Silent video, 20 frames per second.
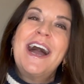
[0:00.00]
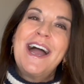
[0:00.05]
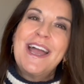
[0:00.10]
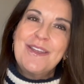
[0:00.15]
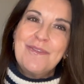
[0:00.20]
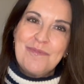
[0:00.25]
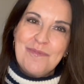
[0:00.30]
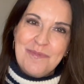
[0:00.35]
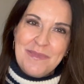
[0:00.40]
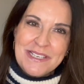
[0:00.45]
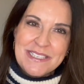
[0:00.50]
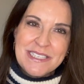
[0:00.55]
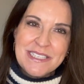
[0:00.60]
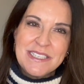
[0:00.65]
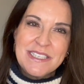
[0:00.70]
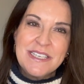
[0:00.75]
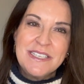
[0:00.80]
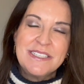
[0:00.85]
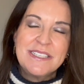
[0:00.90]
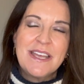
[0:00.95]
I
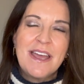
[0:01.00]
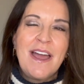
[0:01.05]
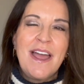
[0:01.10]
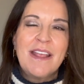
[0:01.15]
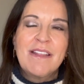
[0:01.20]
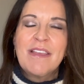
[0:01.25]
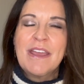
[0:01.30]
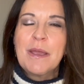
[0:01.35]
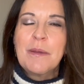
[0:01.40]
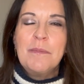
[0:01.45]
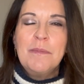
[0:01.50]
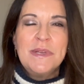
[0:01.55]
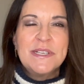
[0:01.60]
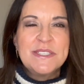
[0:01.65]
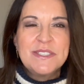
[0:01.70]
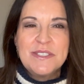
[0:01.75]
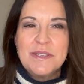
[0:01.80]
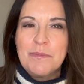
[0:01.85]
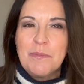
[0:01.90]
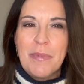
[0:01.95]
missed it. I like
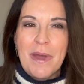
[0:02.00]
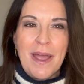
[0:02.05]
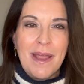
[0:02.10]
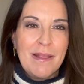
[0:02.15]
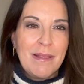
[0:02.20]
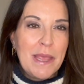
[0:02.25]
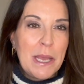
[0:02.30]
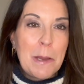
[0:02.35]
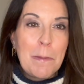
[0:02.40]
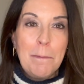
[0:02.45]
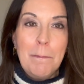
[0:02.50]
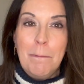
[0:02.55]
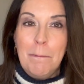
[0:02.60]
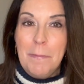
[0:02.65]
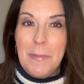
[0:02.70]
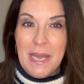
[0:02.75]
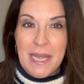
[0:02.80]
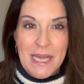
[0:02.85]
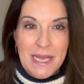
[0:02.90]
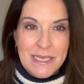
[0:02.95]
missed it by like
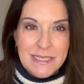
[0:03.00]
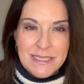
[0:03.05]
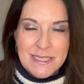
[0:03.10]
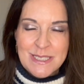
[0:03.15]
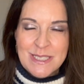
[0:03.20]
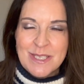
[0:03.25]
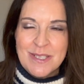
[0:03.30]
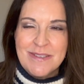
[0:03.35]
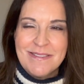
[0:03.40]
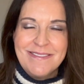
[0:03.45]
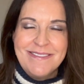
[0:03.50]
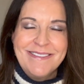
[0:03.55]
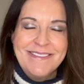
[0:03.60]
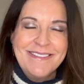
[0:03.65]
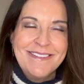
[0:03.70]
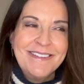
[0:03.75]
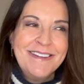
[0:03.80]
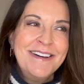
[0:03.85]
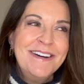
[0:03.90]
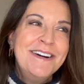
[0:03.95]
minutes,
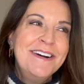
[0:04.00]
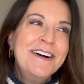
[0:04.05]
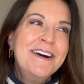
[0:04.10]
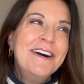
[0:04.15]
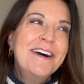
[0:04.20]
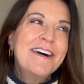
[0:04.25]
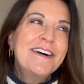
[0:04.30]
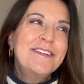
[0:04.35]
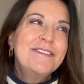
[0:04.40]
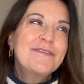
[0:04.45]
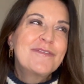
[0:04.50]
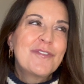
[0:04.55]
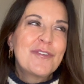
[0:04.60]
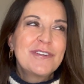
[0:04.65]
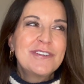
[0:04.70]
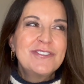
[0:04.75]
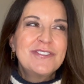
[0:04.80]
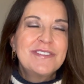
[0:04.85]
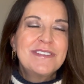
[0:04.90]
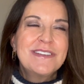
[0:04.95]

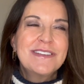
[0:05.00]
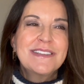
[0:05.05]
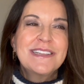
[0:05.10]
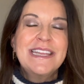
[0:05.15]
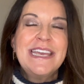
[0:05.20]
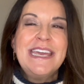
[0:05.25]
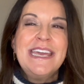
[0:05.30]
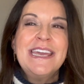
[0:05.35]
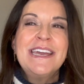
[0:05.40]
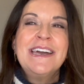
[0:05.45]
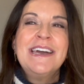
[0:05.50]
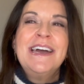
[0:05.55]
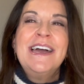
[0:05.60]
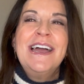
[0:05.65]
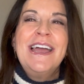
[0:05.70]
unfortunately.